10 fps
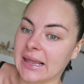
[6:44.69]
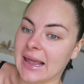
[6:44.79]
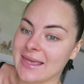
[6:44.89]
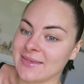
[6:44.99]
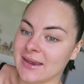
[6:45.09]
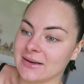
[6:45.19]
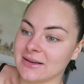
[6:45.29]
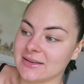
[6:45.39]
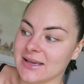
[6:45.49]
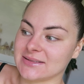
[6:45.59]
And
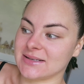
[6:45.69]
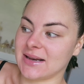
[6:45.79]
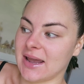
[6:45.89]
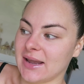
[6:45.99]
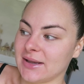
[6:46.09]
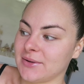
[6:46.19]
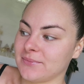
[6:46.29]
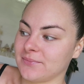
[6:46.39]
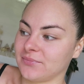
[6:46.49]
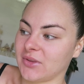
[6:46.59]
then yesterday
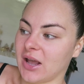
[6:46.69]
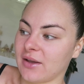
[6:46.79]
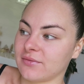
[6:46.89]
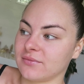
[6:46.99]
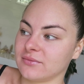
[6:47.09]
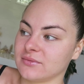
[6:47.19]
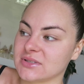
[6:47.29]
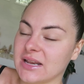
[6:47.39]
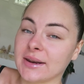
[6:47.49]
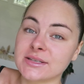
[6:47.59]
I
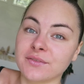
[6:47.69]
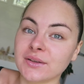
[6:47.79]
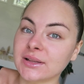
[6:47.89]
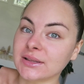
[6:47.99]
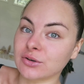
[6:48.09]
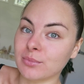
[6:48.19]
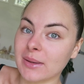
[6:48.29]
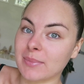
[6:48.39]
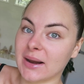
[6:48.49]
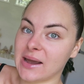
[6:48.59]
started to feel a little
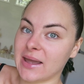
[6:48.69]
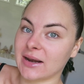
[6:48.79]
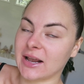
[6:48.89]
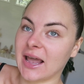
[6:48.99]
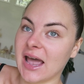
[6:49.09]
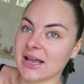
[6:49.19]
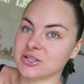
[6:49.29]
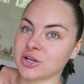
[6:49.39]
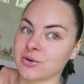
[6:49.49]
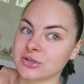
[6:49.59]
bit better, and I had
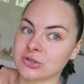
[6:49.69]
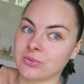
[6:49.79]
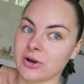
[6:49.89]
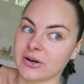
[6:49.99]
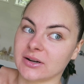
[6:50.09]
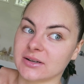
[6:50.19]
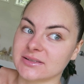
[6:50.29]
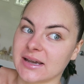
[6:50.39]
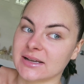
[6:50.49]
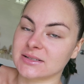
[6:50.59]
to go into work
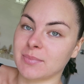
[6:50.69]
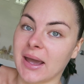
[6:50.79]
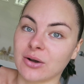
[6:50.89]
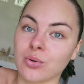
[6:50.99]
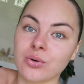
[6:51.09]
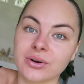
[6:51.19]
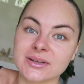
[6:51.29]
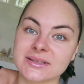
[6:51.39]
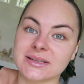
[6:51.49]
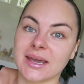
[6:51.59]
because I had to pack
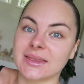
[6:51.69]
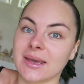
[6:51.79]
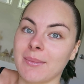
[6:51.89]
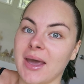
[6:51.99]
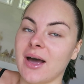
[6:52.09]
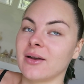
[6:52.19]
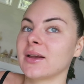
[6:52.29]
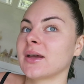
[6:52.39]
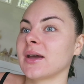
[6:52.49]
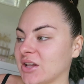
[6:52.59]
orders and get them
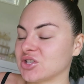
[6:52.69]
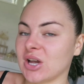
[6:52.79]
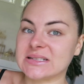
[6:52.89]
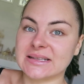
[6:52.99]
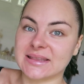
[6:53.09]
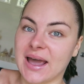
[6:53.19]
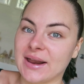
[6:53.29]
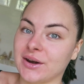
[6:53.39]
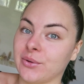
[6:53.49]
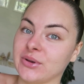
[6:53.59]
out. So I did
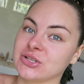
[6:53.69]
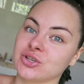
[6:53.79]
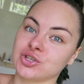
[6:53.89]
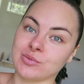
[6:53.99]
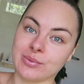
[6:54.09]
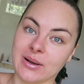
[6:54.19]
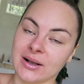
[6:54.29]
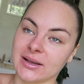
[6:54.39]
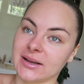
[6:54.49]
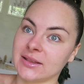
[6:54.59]
that, and I went to the
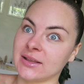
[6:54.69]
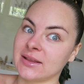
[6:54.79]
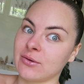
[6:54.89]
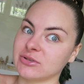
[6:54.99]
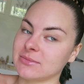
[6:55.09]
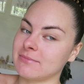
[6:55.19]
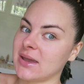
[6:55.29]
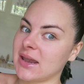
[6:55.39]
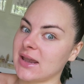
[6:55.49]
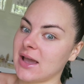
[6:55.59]
supermarket, and then that was
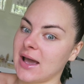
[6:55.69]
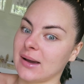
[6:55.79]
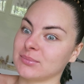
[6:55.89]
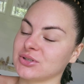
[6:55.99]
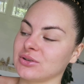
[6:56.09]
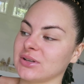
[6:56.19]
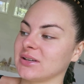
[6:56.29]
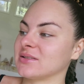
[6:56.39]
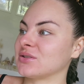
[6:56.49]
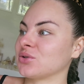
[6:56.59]
me absolutely
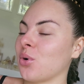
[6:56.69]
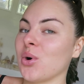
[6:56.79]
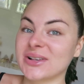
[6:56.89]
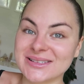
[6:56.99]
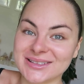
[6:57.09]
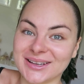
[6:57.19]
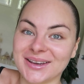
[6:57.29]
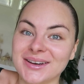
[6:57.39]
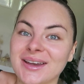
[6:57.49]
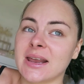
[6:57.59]

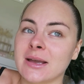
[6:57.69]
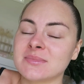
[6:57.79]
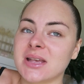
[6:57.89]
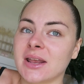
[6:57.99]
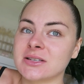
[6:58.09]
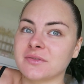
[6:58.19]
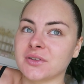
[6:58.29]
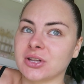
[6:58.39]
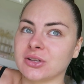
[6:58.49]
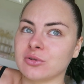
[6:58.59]
exhausted. Today I'm starting to
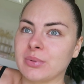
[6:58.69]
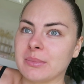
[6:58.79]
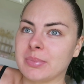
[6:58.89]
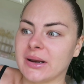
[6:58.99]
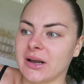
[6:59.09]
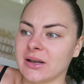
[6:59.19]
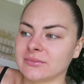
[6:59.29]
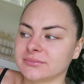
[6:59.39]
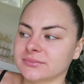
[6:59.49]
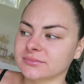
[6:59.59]
feel a little bit better.